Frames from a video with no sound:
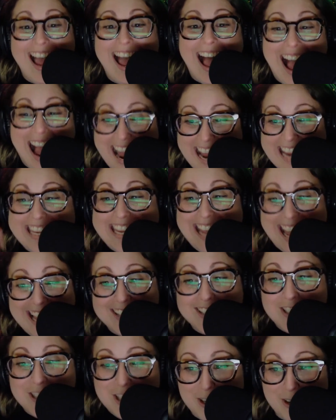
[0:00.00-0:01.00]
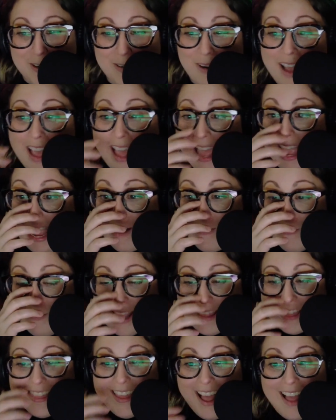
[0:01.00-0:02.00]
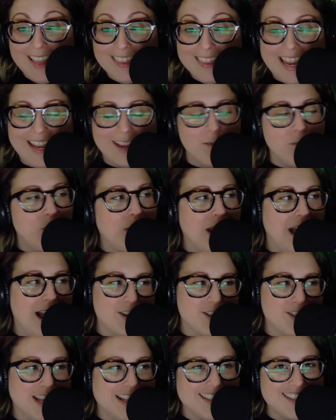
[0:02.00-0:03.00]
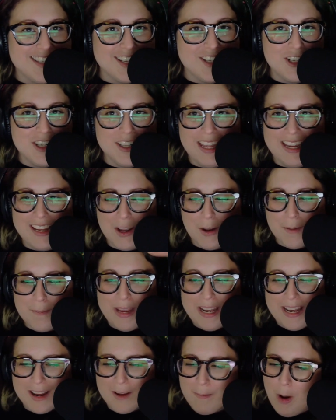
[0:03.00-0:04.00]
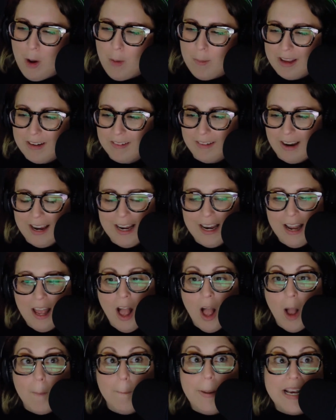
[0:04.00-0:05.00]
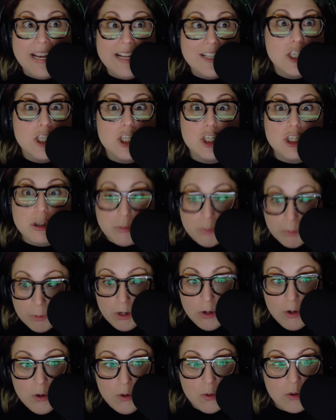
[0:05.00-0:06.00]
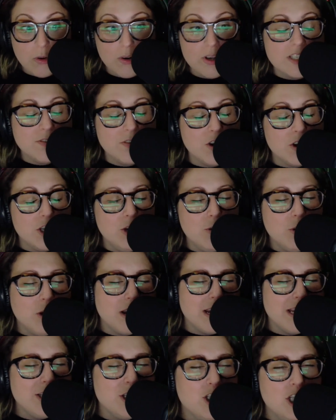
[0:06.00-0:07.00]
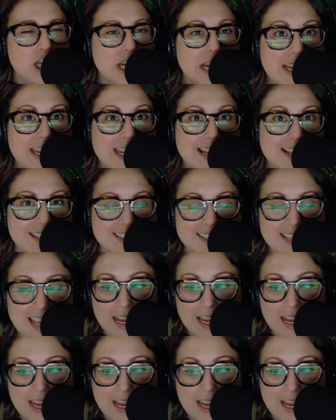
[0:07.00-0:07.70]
I get to. And we thought, like, gosh, that's such a like comedic moment, right? But it's true. Christopher, you are a genius.